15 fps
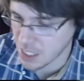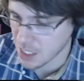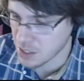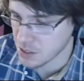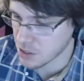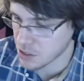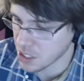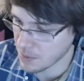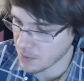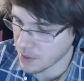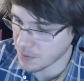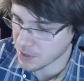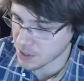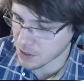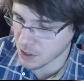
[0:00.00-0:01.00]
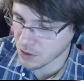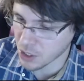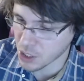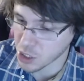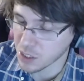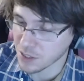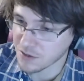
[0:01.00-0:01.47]
So step number two, the
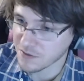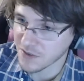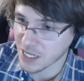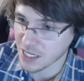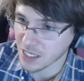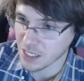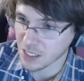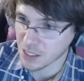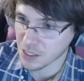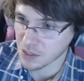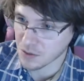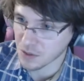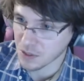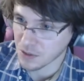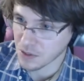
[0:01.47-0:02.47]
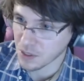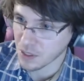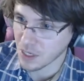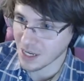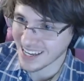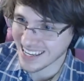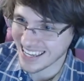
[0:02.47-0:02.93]
question is finding the zeros.
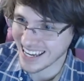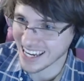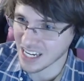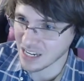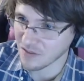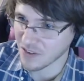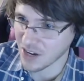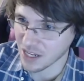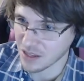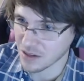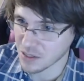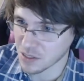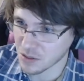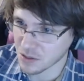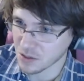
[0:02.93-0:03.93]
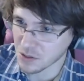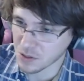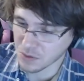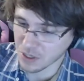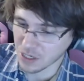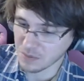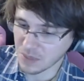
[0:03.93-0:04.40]
Again, to find the zeros, we're
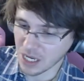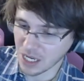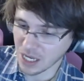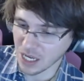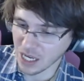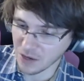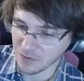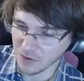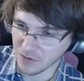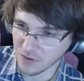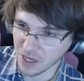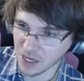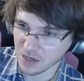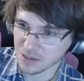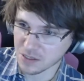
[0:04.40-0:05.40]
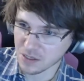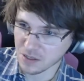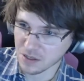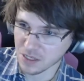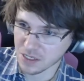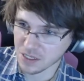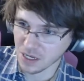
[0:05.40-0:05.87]
going to make f of x,
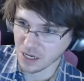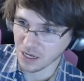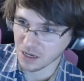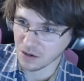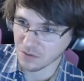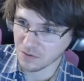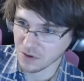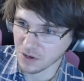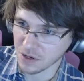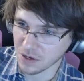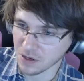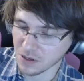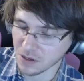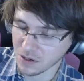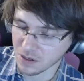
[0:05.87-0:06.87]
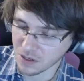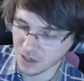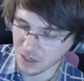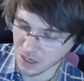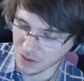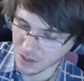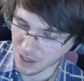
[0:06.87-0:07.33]
this guy over here
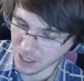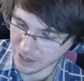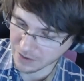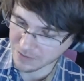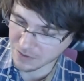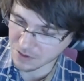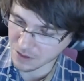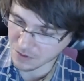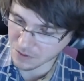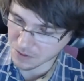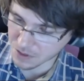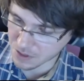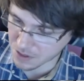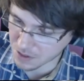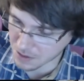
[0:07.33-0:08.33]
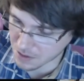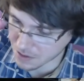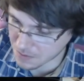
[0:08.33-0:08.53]
on the left, equal to 0.